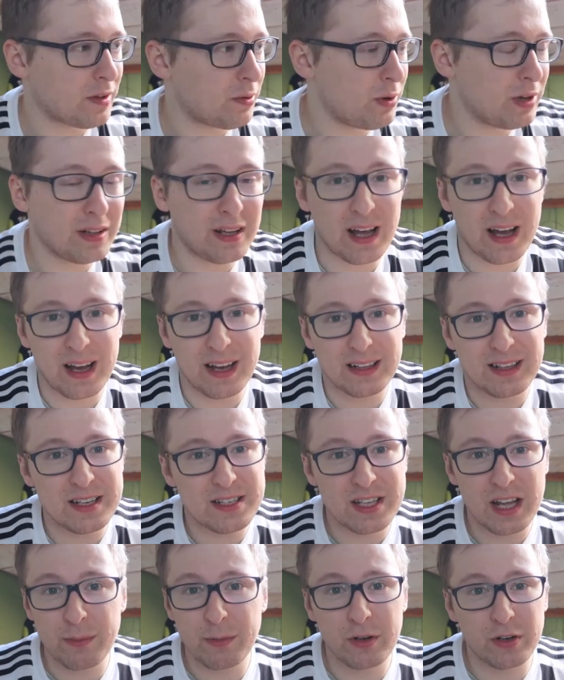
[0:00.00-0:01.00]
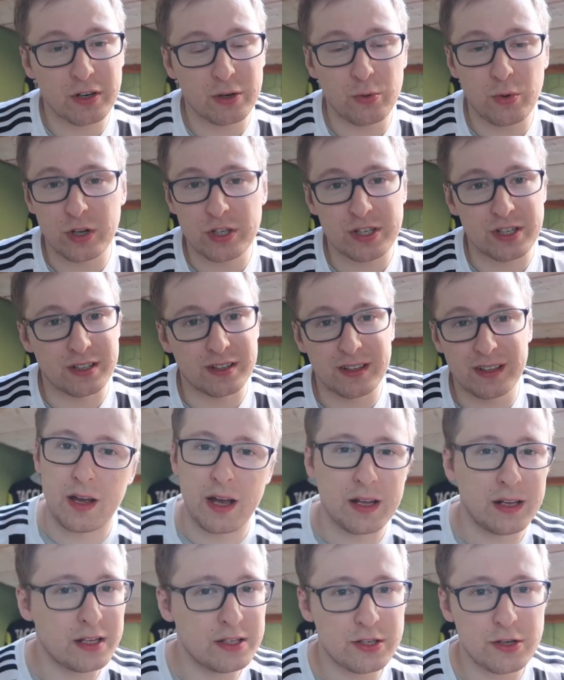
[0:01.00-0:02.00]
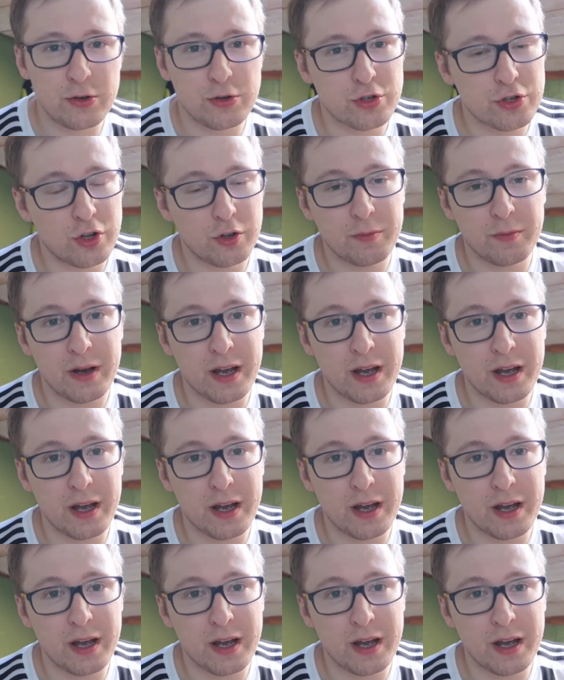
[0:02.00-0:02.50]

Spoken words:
Well, at least I'm gonna watch it. And as usual,